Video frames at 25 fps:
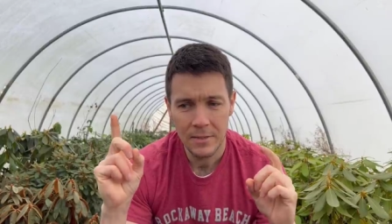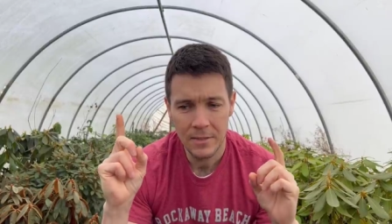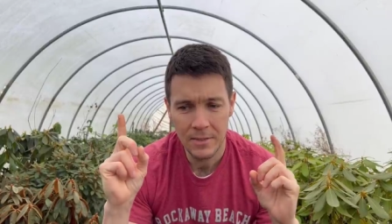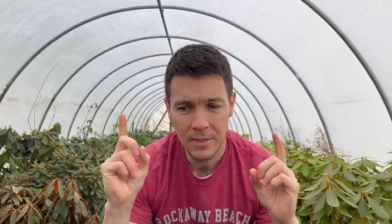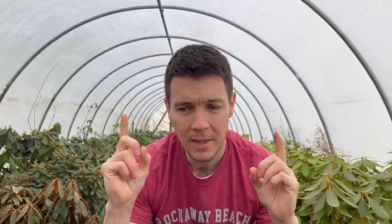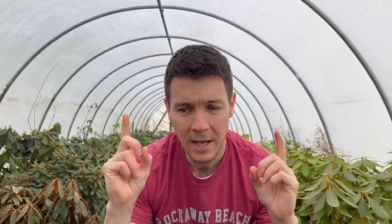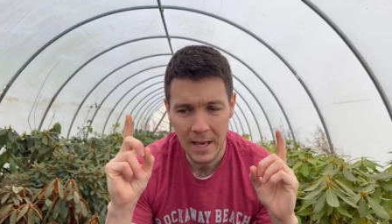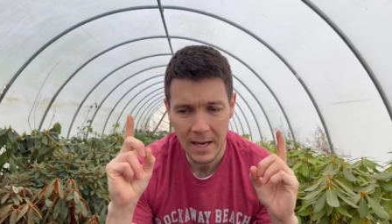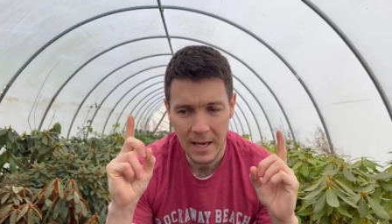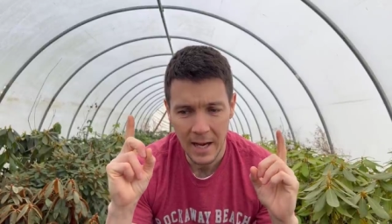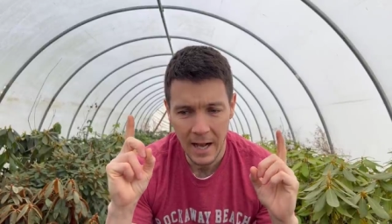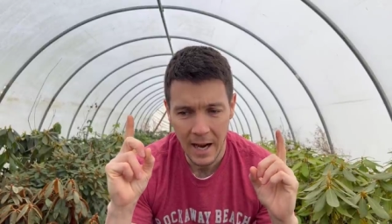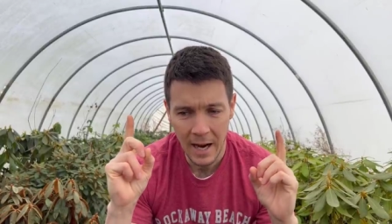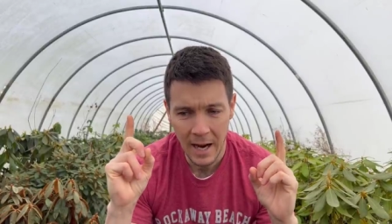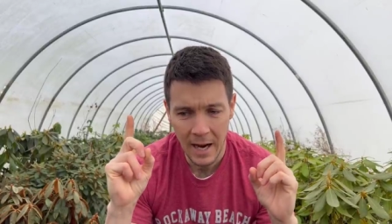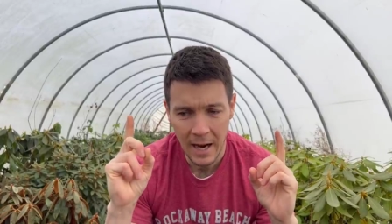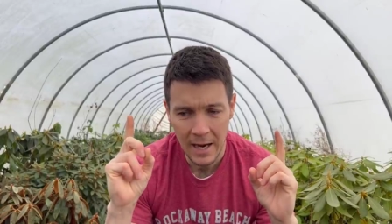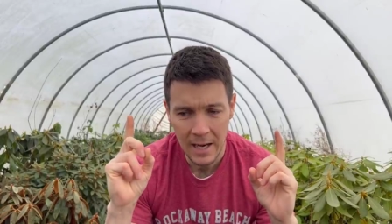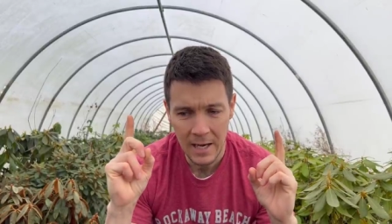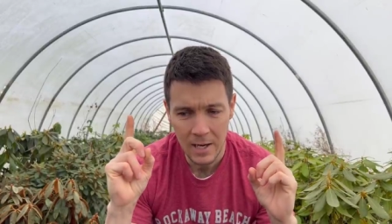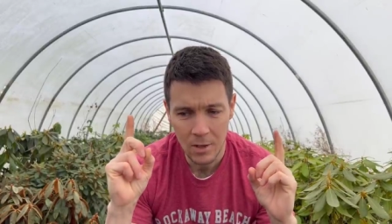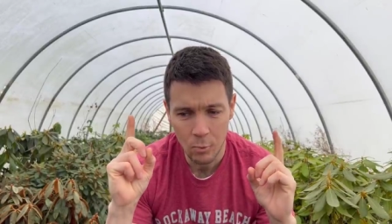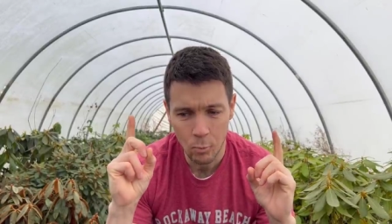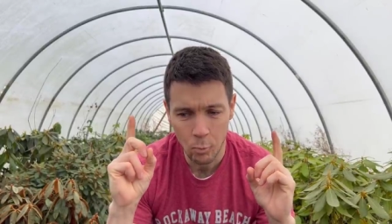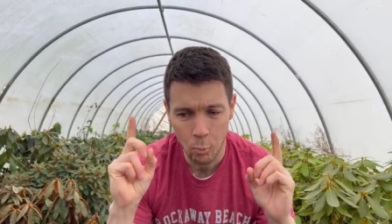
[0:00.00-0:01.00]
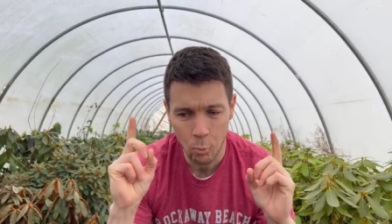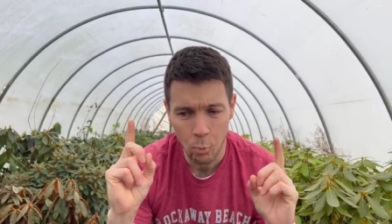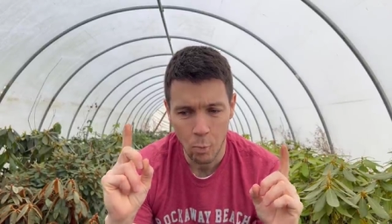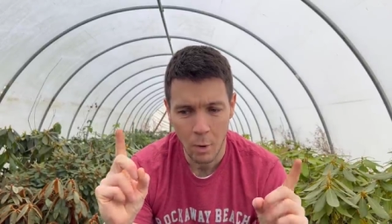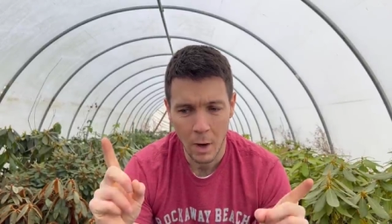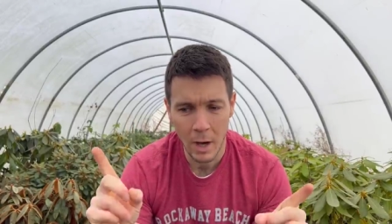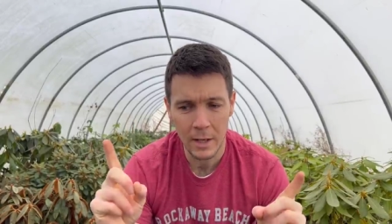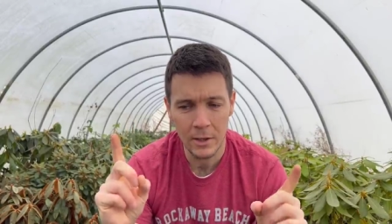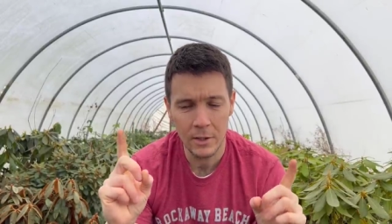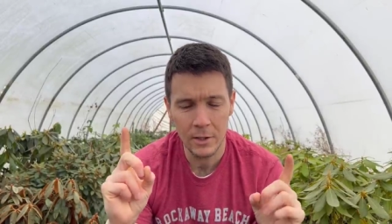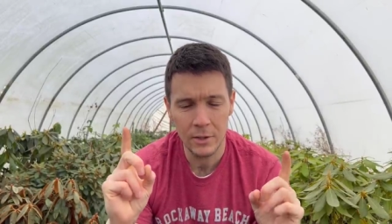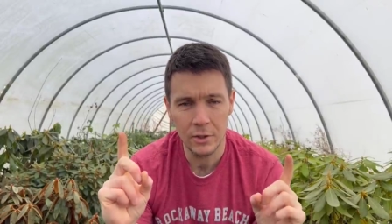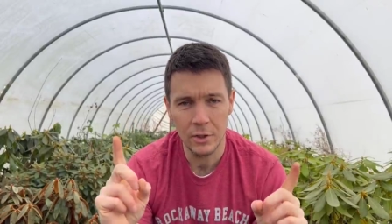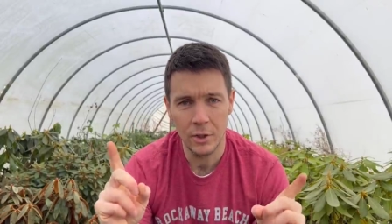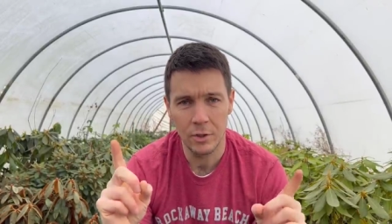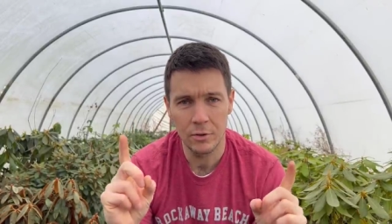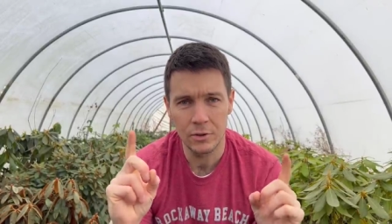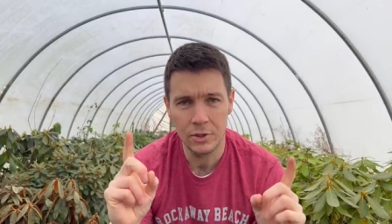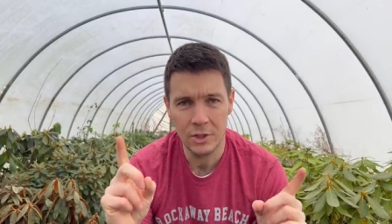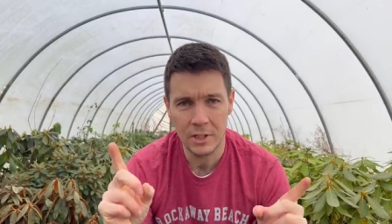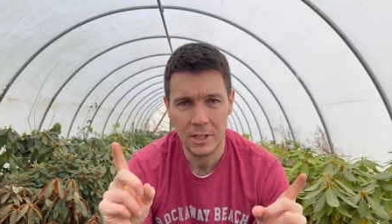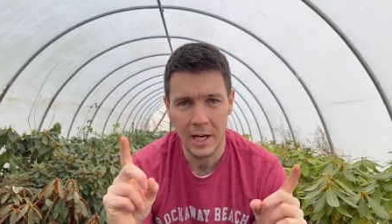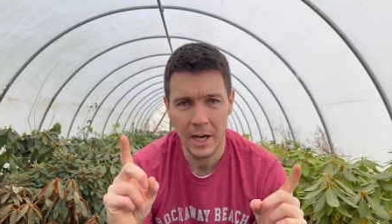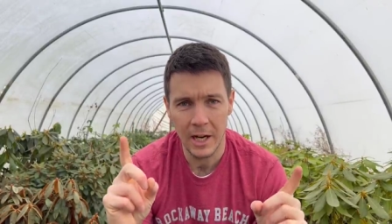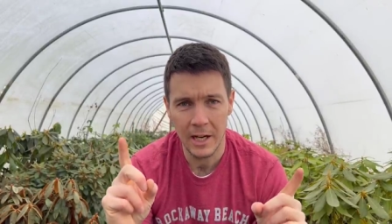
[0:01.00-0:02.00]
that I watered
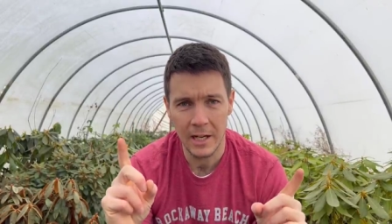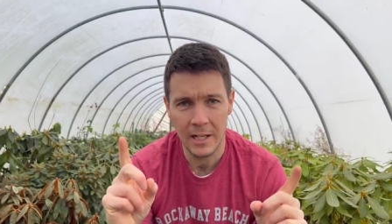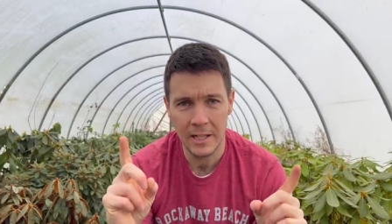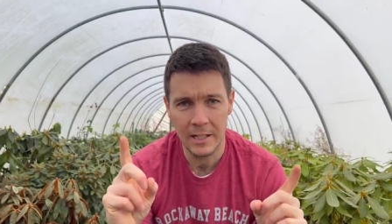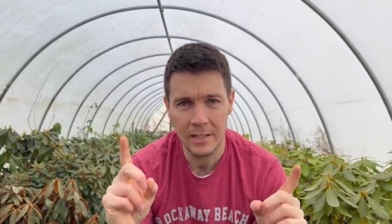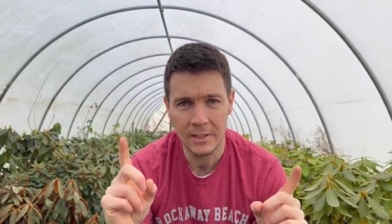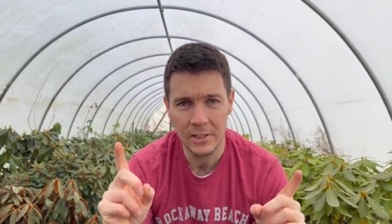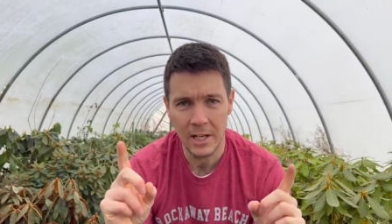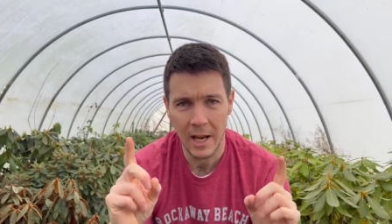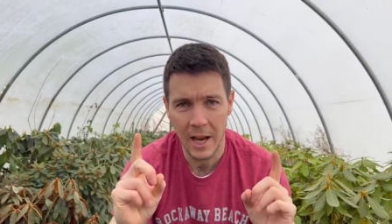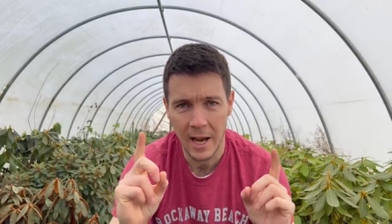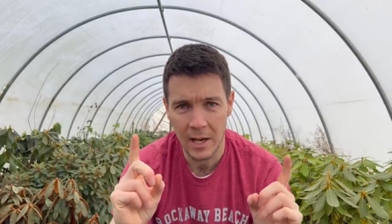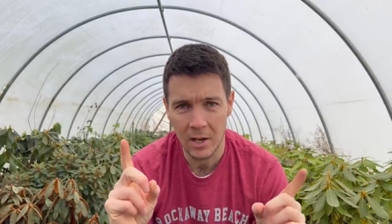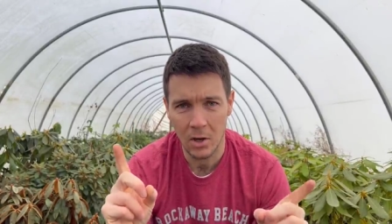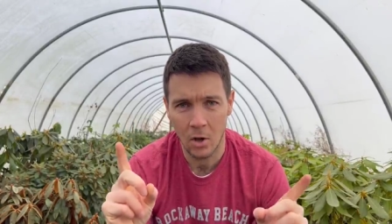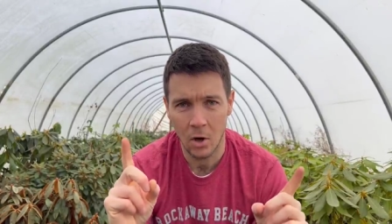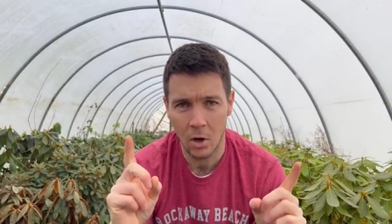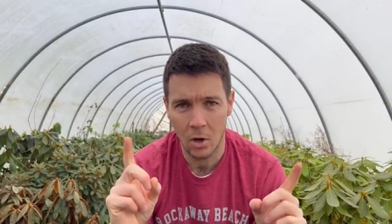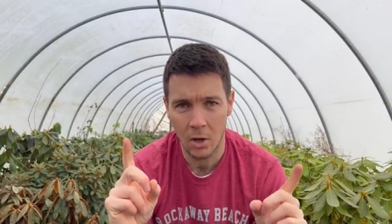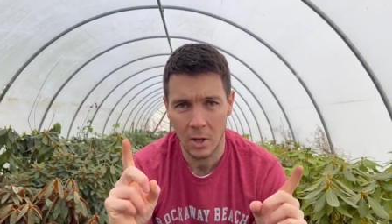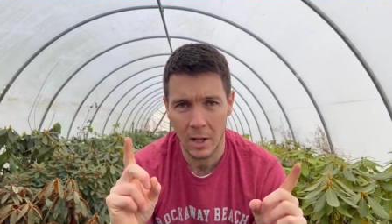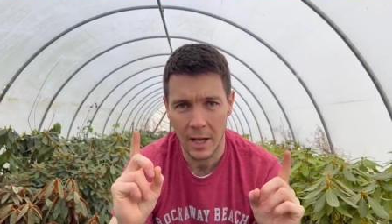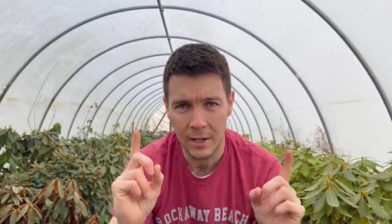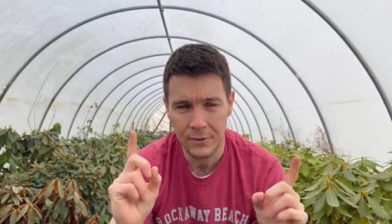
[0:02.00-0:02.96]
those cuttings at all.